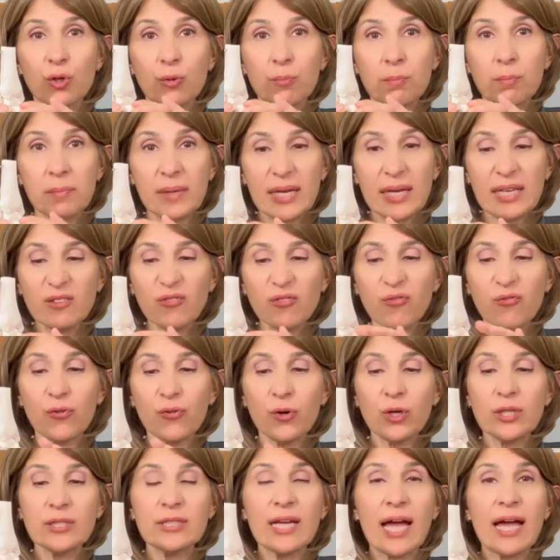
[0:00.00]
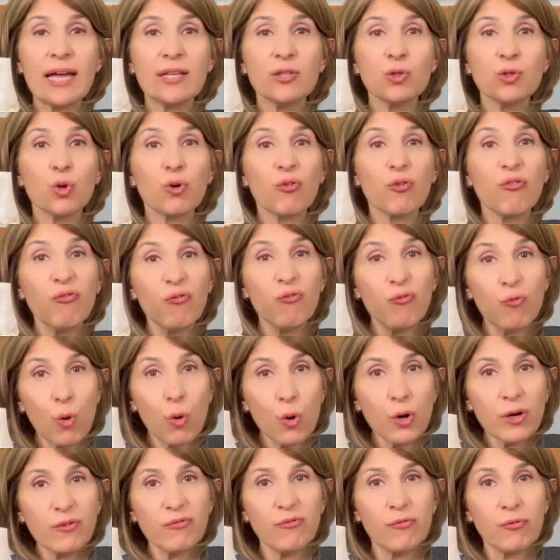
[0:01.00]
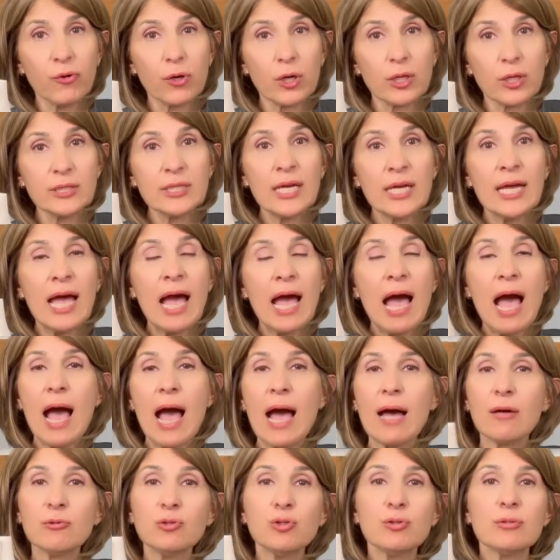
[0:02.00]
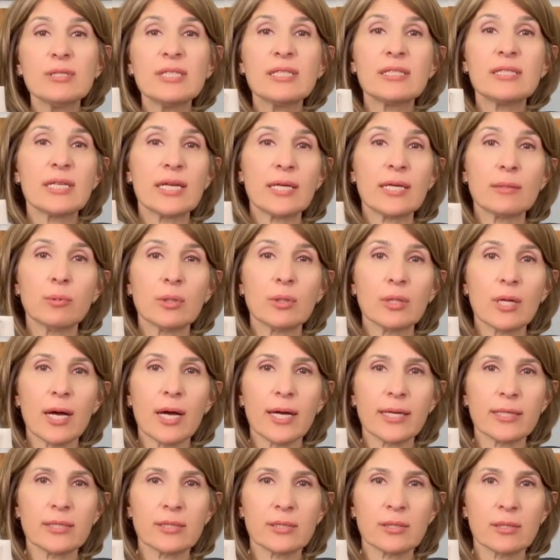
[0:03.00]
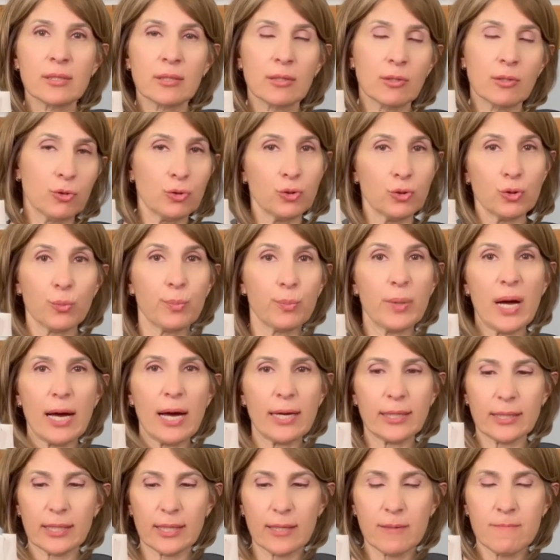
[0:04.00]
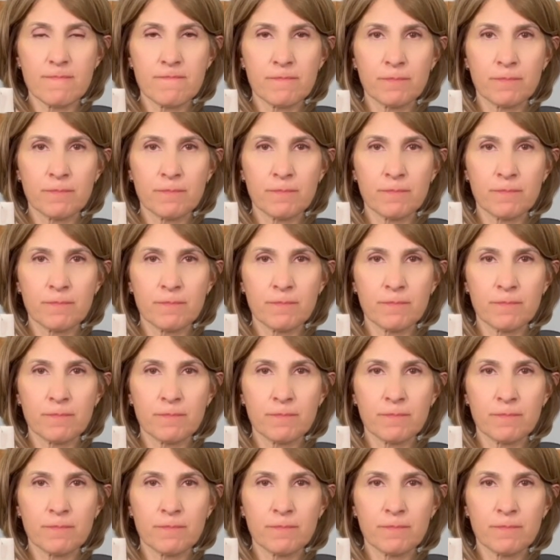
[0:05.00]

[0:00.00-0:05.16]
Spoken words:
midfoot and your forefoot how to stabilize your body.